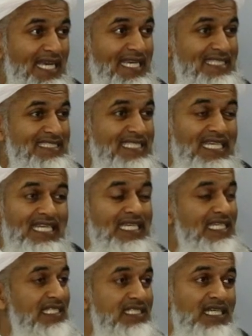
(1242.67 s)
He's,
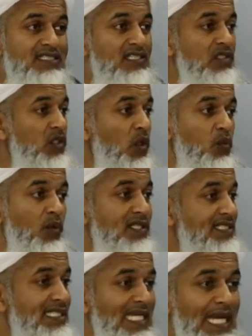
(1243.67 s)
he doesn't know
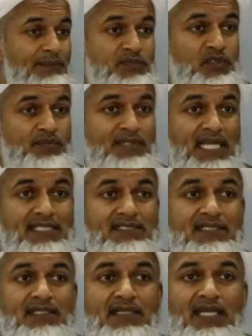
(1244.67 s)
what's going to happen to him
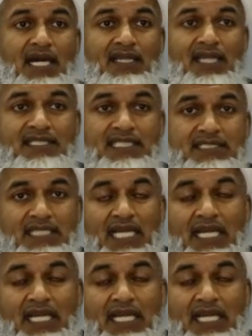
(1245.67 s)
next. Allah says,